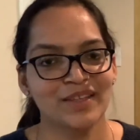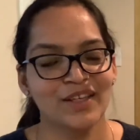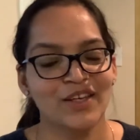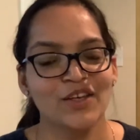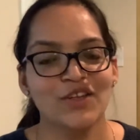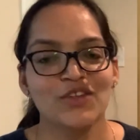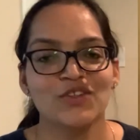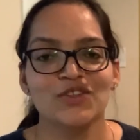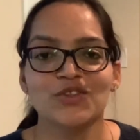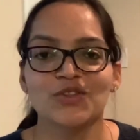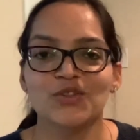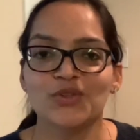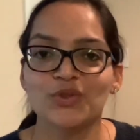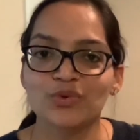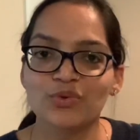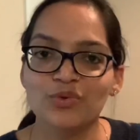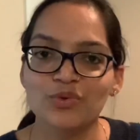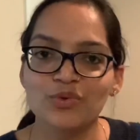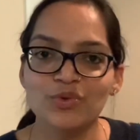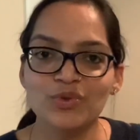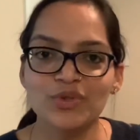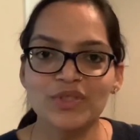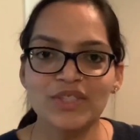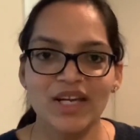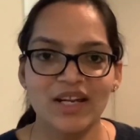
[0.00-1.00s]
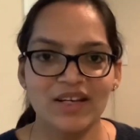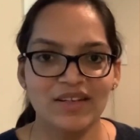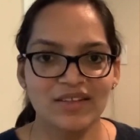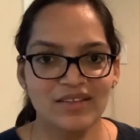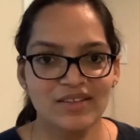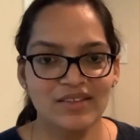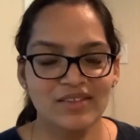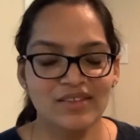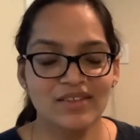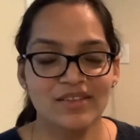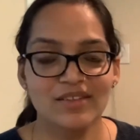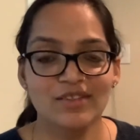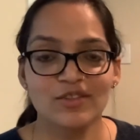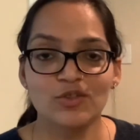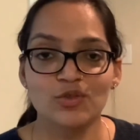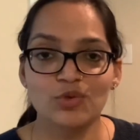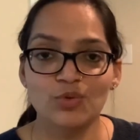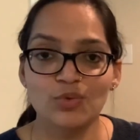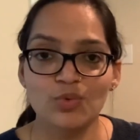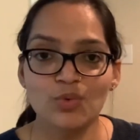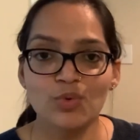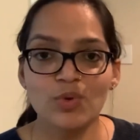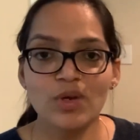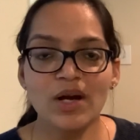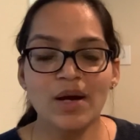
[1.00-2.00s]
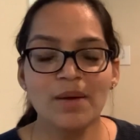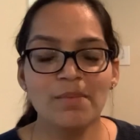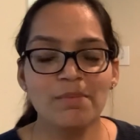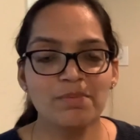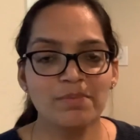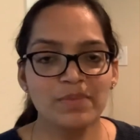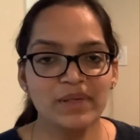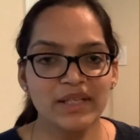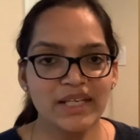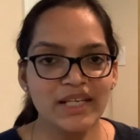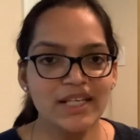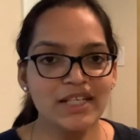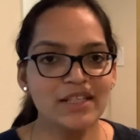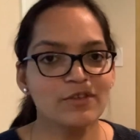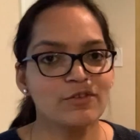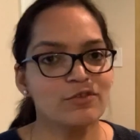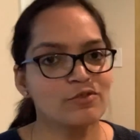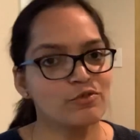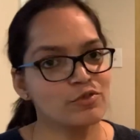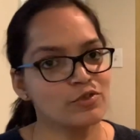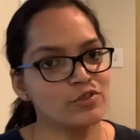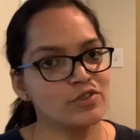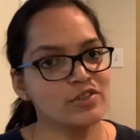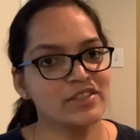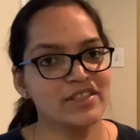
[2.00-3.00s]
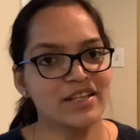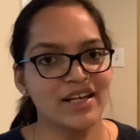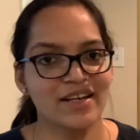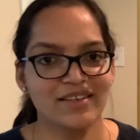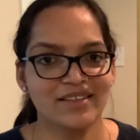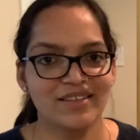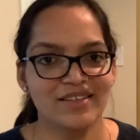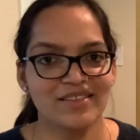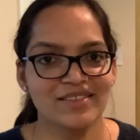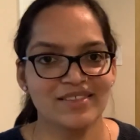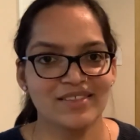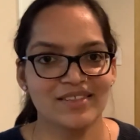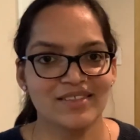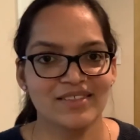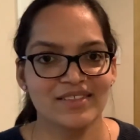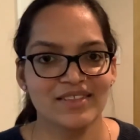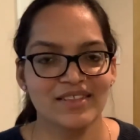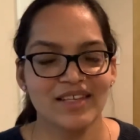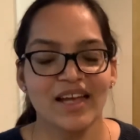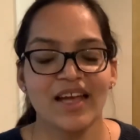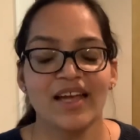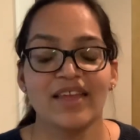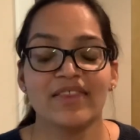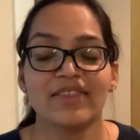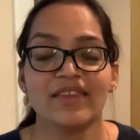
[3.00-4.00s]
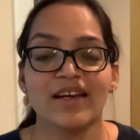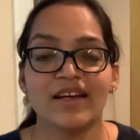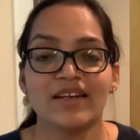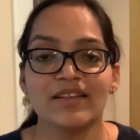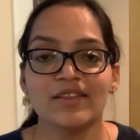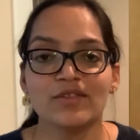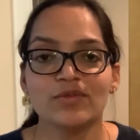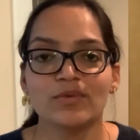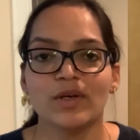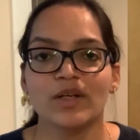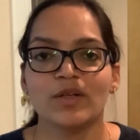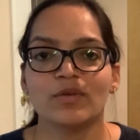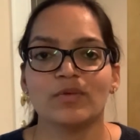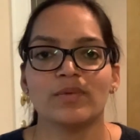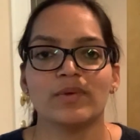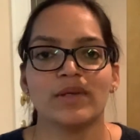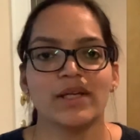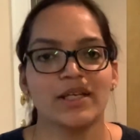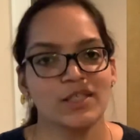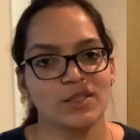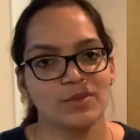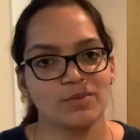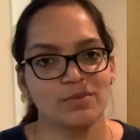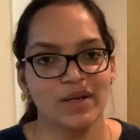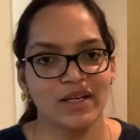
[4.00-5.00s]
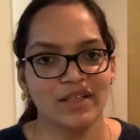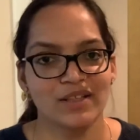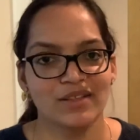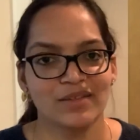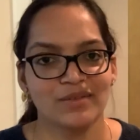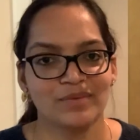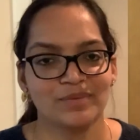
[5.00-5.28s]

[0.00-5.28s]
So 2 sentences, 2 complete full sentences, and that is what we expect.